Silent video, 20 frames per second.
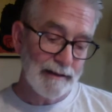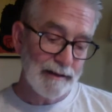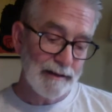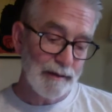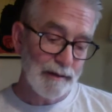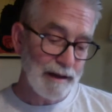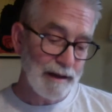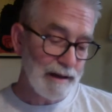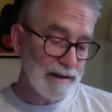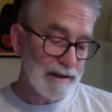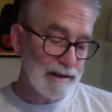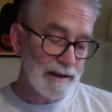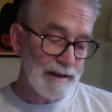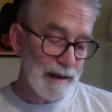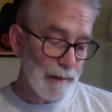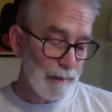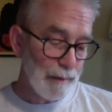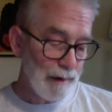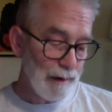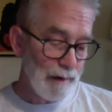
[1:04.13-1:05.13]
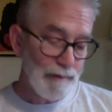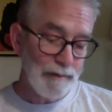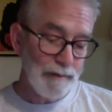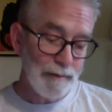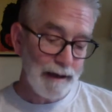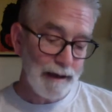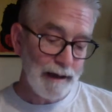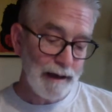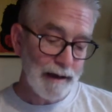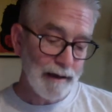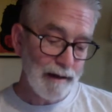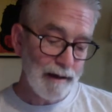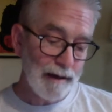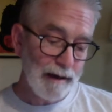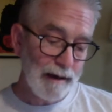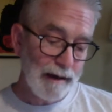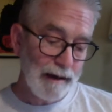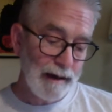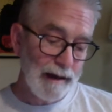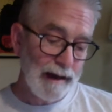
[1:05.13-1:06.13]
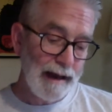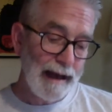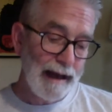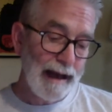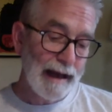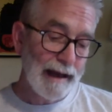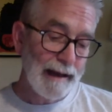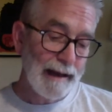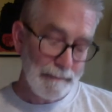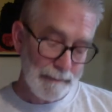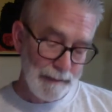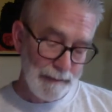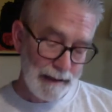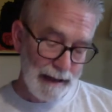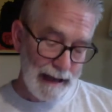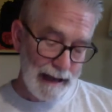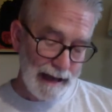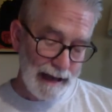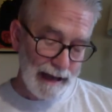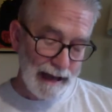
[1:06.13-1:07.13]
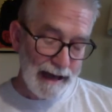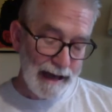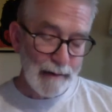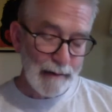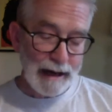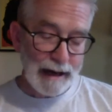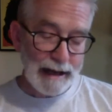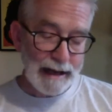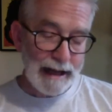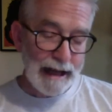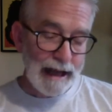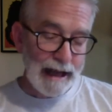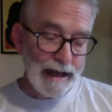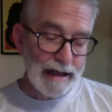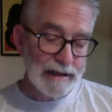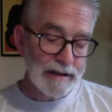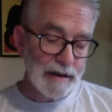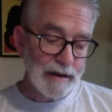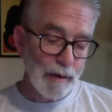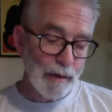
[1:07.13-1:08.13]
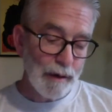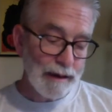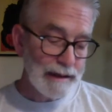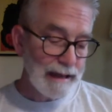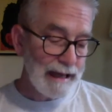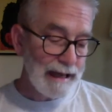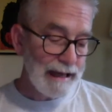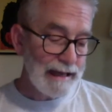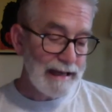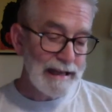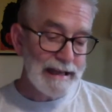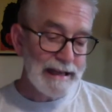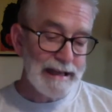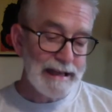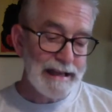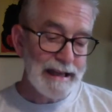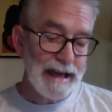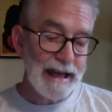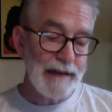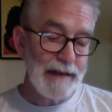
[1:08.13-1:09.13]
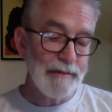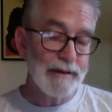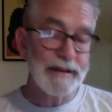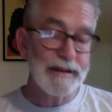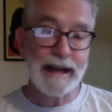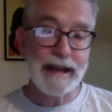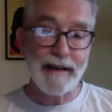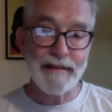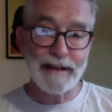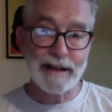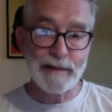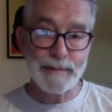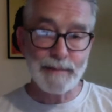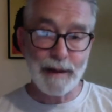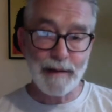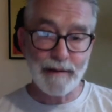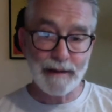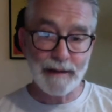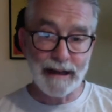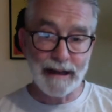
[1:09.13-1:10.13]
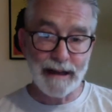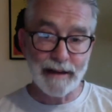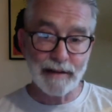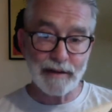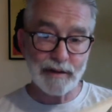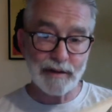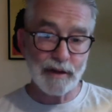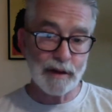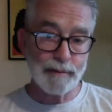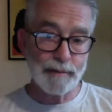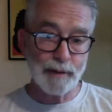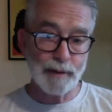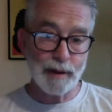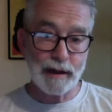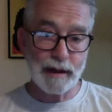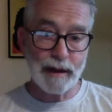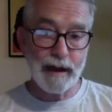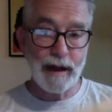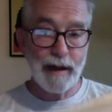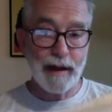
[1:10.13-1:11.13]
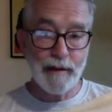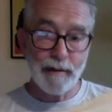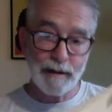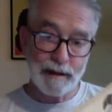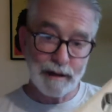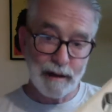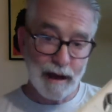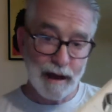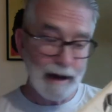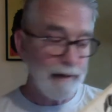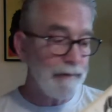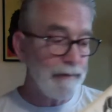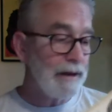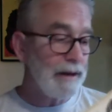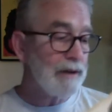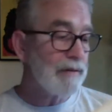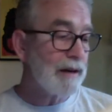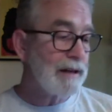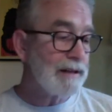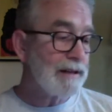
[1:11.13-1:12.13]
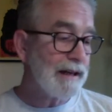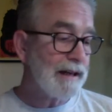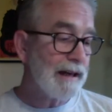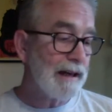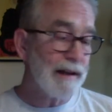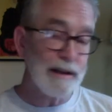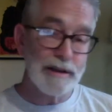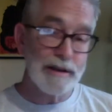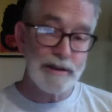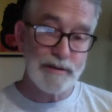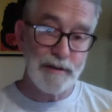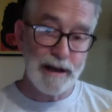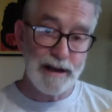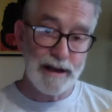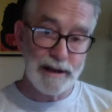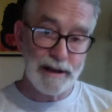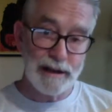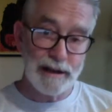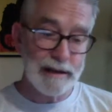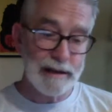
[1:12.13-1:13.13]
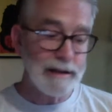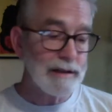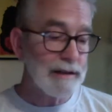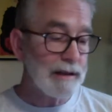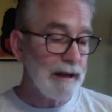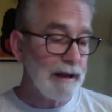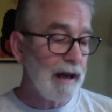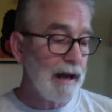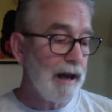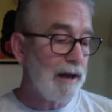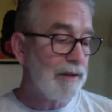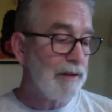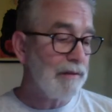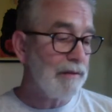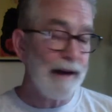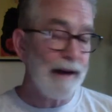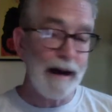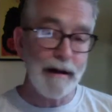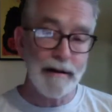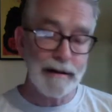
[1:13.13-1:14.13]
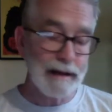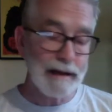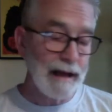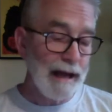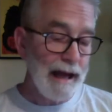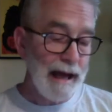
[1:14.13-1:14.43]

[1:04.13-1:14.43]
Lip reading: There's a number of them here. And anyway, so what they did was have this Beverly Hills cookbook with a lot of interesting illustrations throughout.